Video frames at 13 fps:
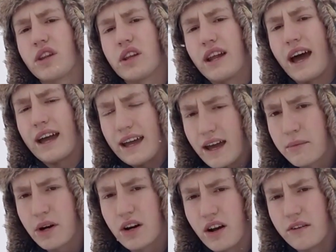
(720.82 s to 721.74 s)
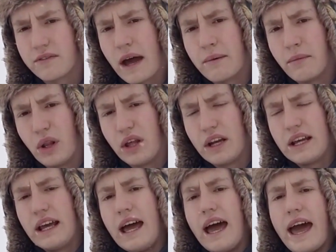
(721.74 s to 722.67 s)
the diameter of that bullet
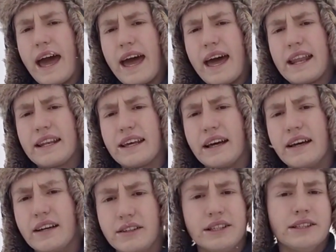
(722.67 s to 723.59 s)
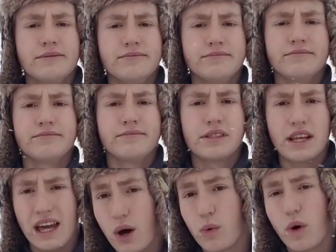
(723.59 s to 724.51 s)
and
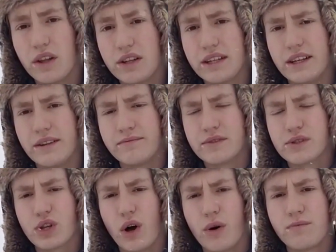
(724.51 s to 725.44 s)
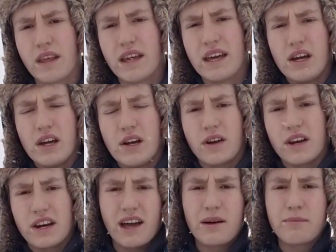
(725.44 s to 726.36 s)
see how well it did. So we're
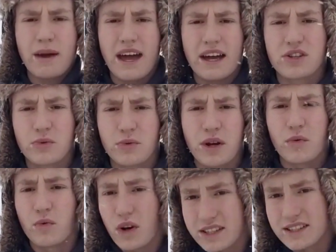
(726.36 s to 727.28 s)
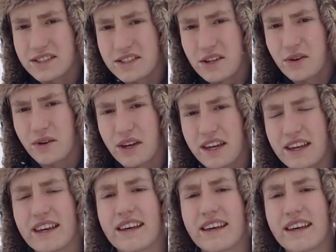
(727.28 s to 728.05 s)
going to cut back to when it wasn't snowy.